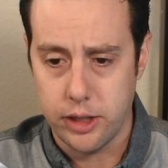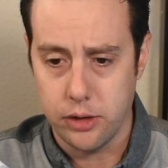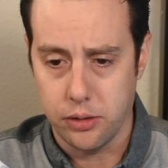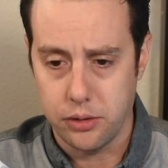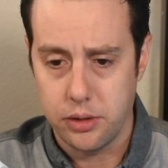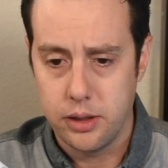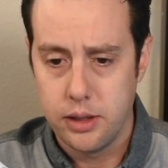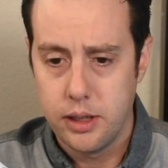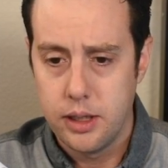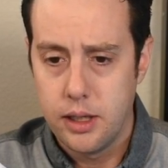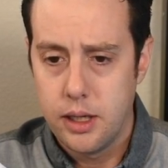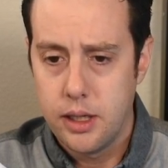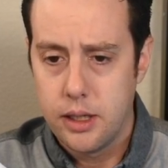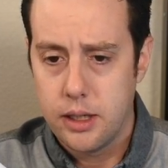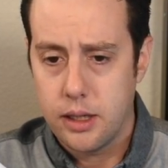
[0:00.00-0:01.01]
yield.
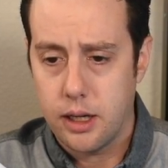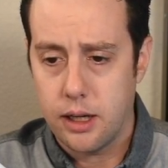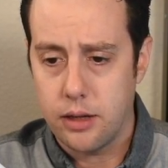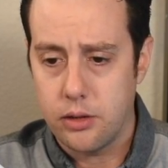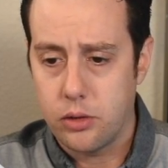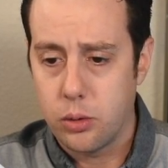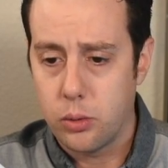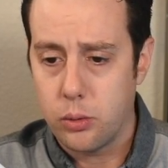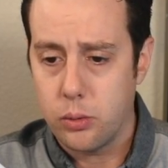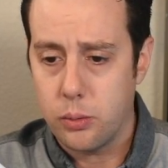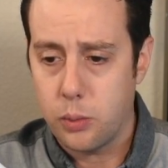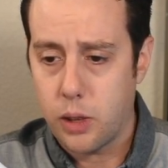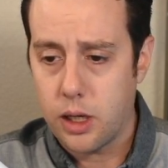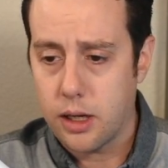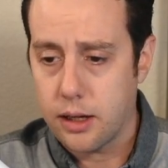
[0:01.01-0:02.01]
So
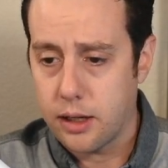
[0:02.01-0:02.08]
where it